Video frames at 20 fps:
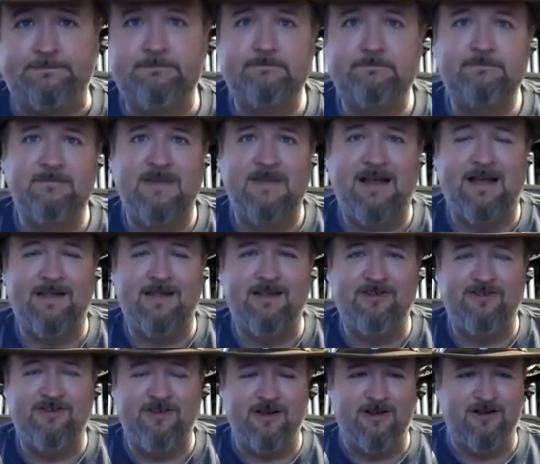Yeah,
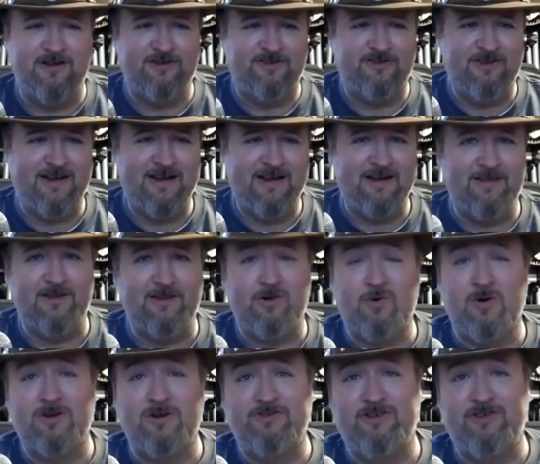this is going to decide on the
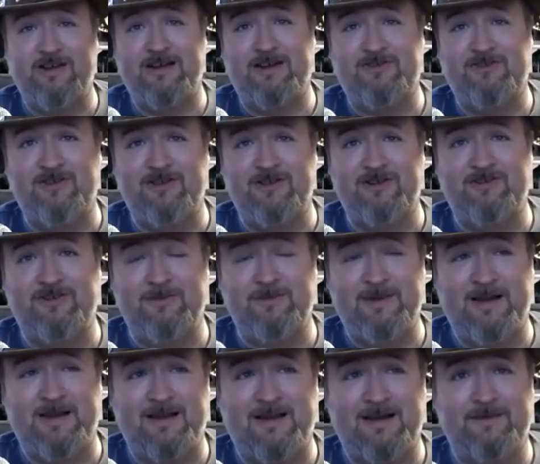course of action. There's
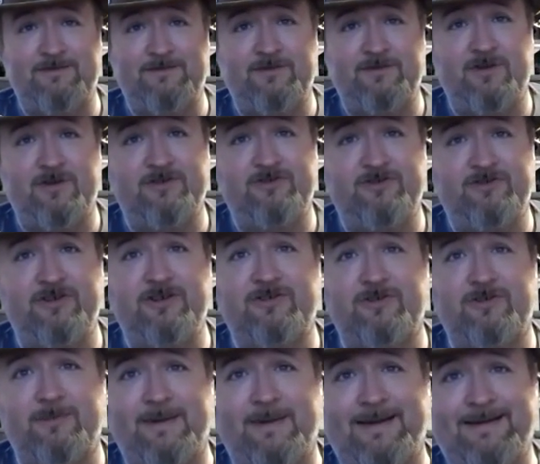going to be a lot of touching
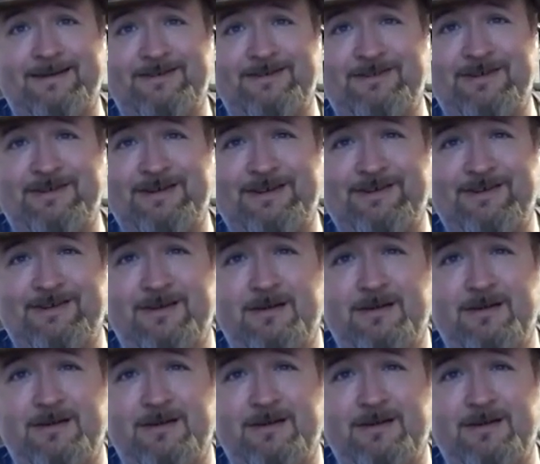dramatic scenes,